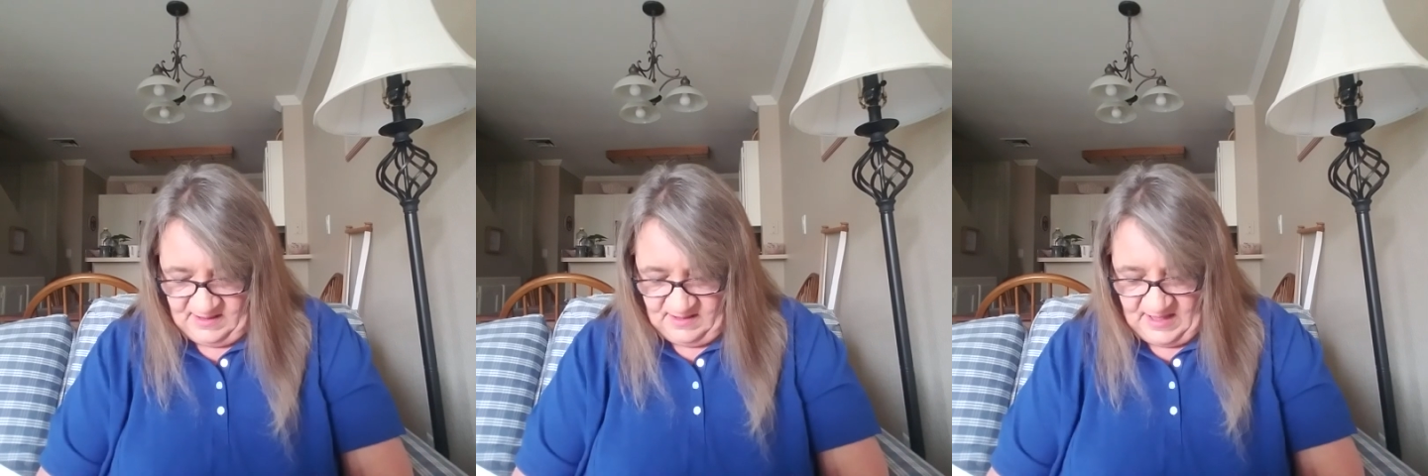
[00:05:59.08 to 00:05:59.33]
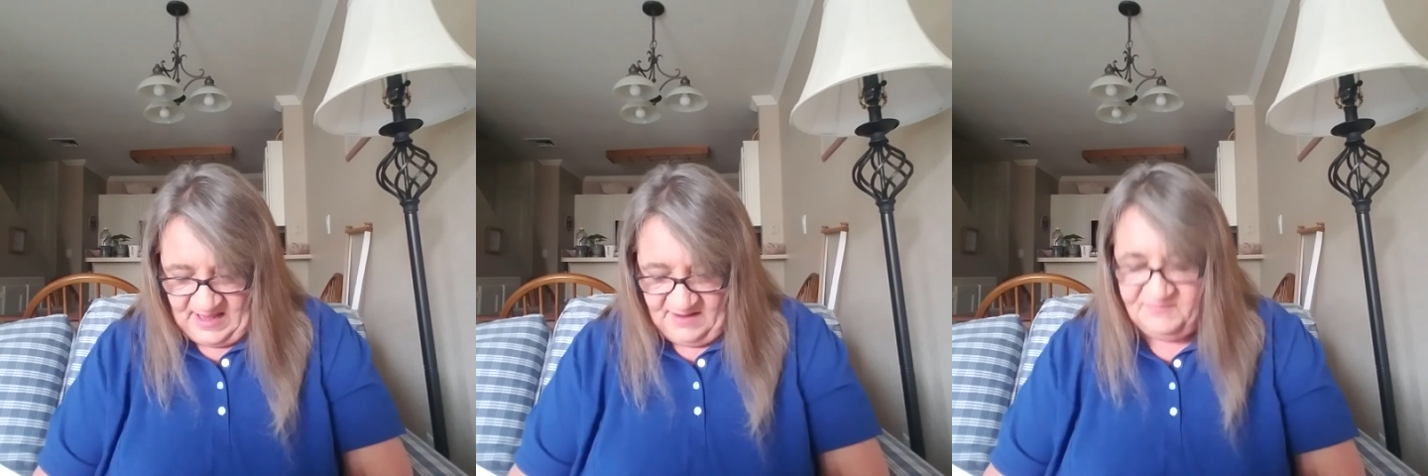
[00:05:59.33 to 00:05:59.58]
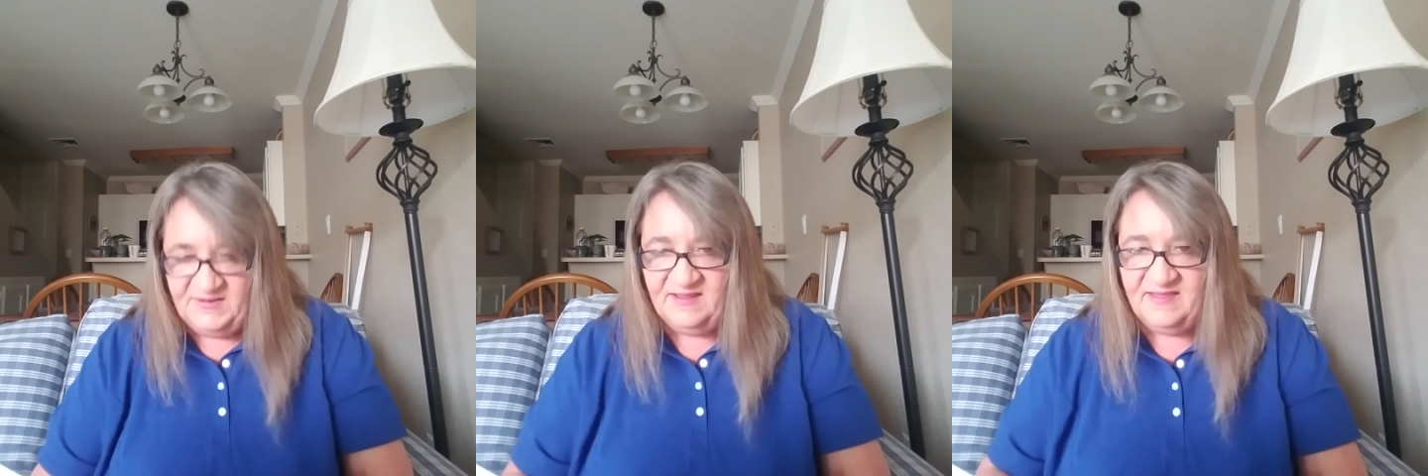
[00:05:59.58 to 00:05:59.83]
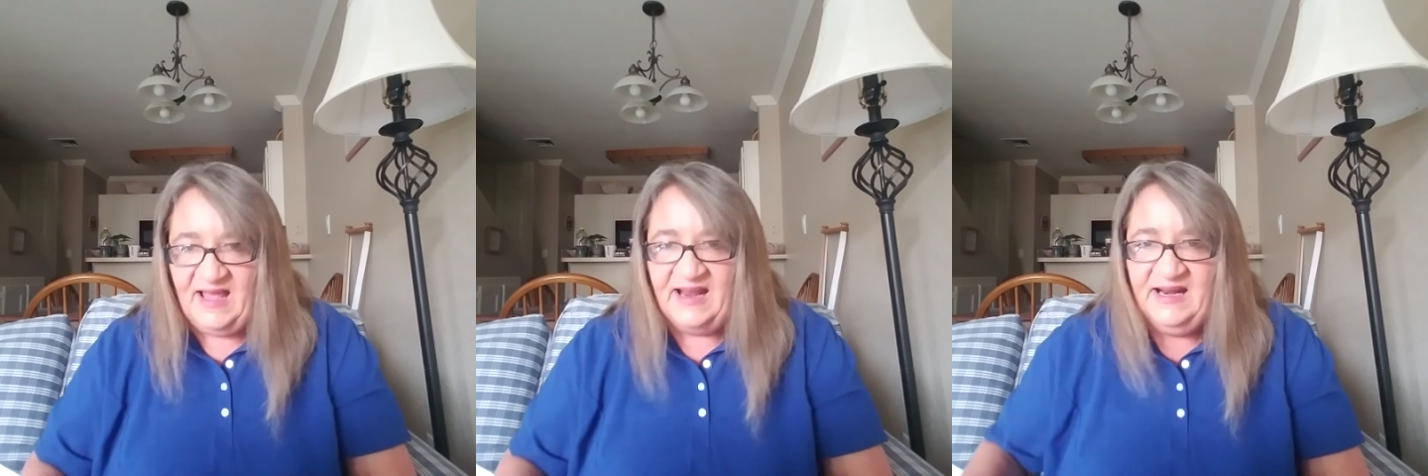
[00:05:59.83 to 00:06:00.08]
I have
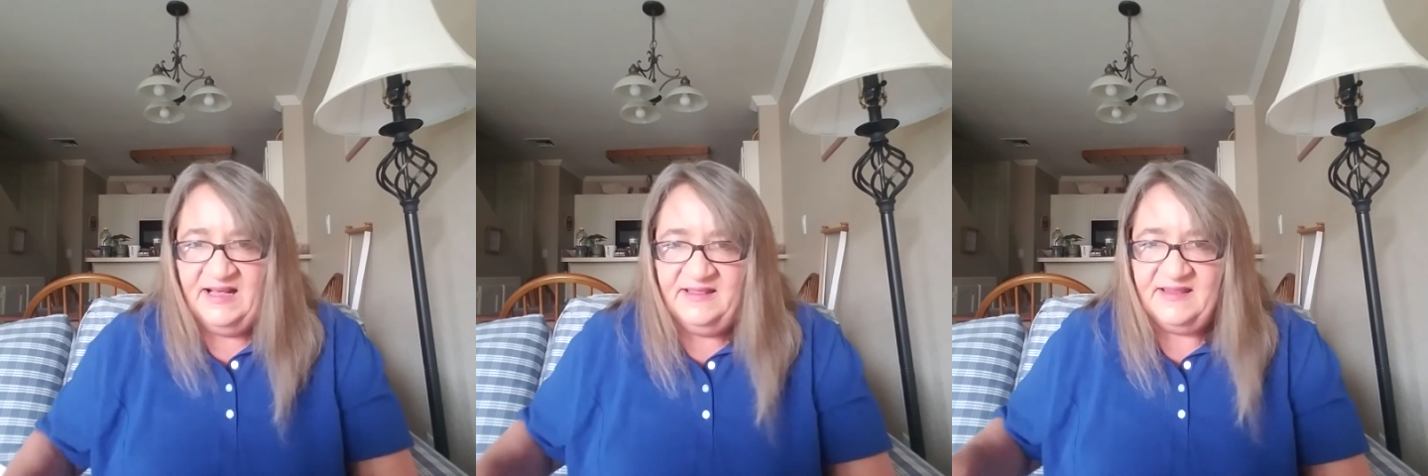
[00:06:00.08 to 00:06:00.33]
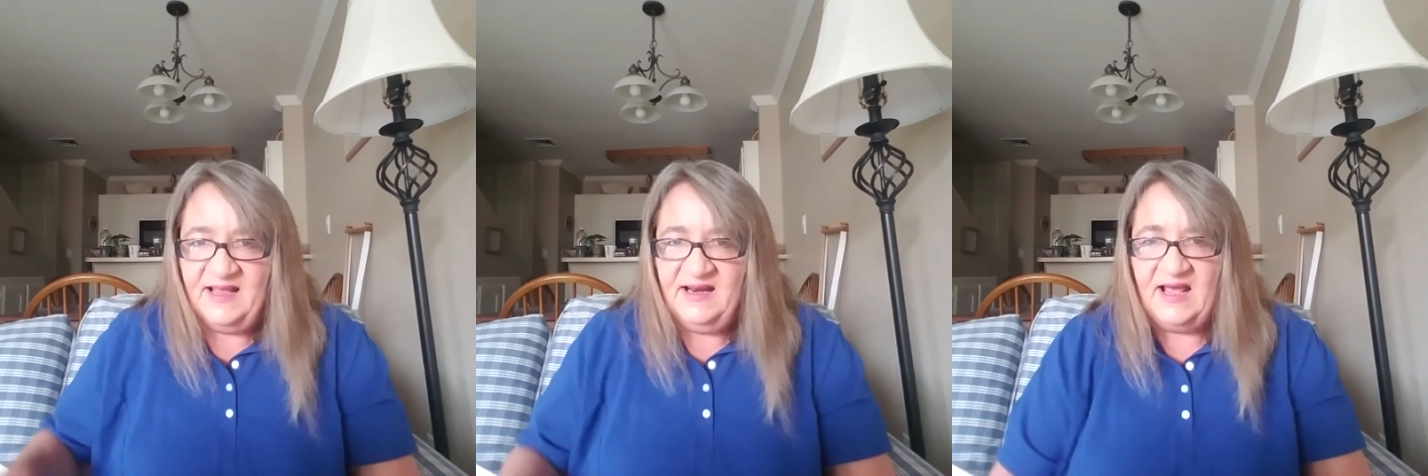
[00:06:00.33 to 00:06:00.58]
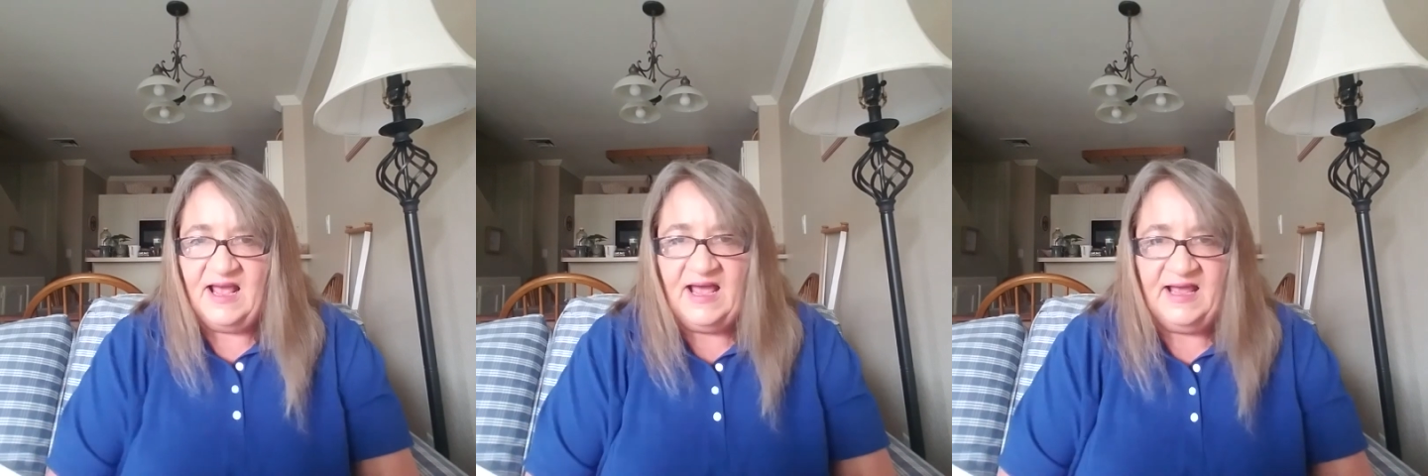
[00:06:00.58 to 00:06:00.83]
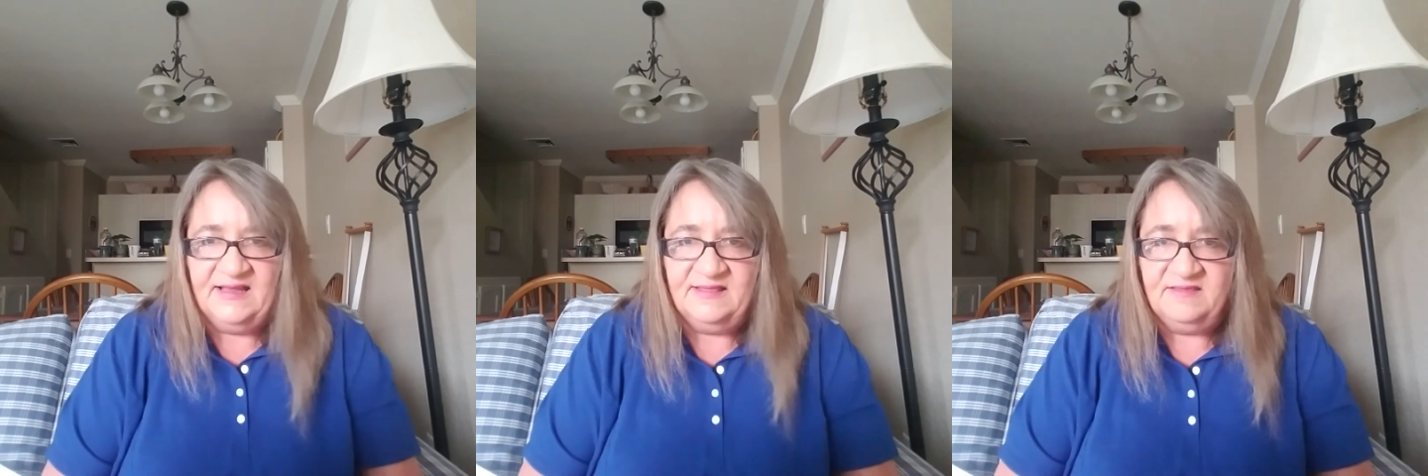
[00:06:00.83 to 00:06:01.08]
decided that I